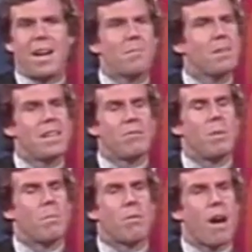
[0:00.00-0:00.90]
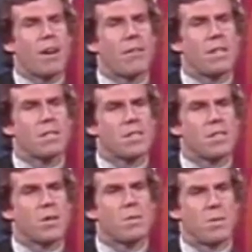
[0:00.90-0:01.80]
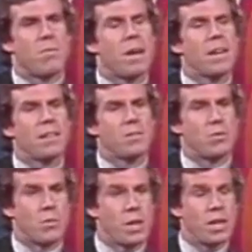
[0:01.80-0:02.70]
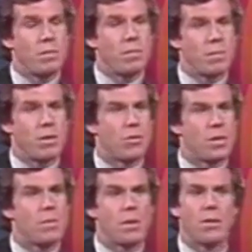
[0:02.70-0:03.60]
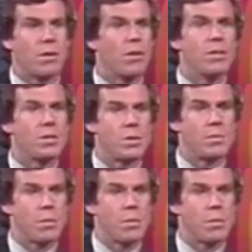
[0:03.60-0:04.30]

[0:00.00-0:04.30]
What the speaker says: there's been unbelievable progress in terms of making this dream, an